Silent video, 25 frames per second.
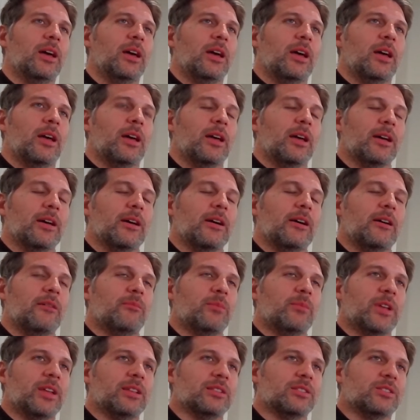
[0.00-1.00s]

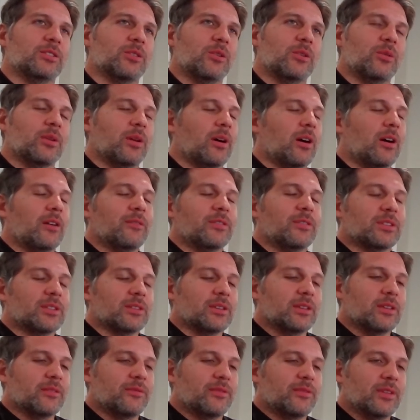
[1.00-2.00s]
And so
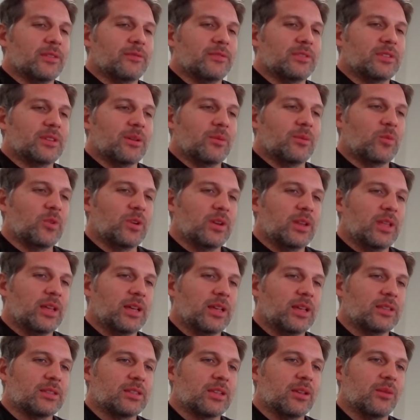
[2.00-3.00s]
obviously if someone
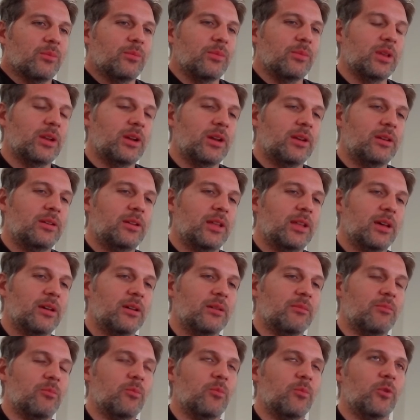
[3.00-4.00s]
has committed
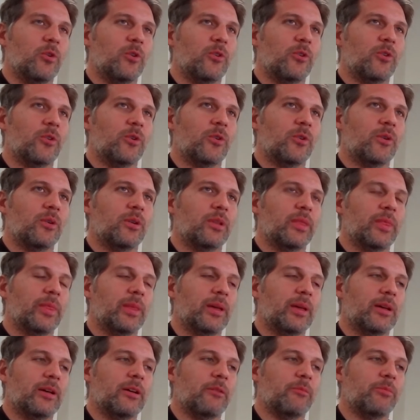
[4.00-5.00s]
murder,
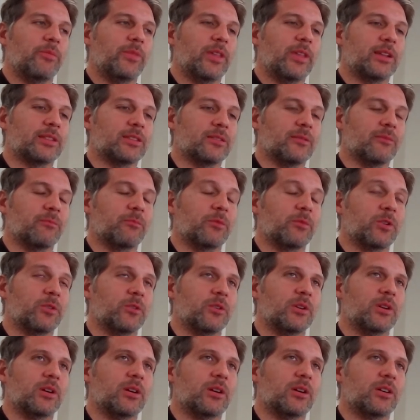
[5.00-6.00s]
that's a
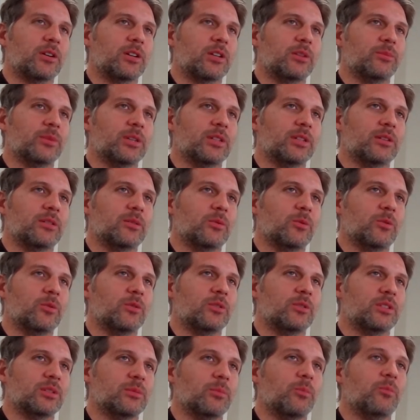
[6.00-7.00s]
good argument, or
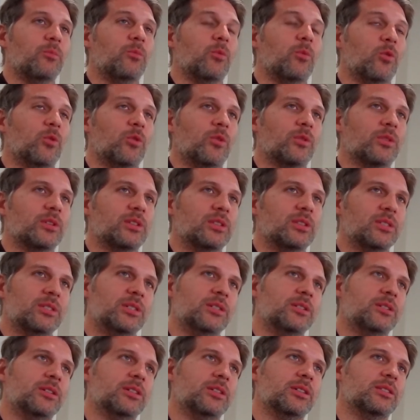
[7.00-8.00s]
some more
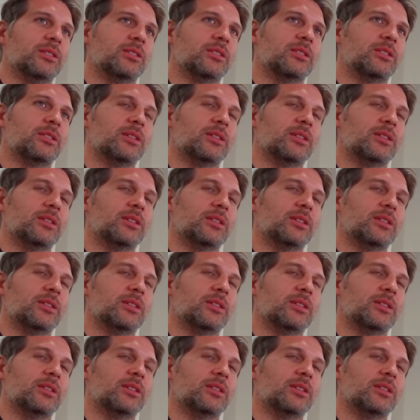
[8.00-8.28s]
serious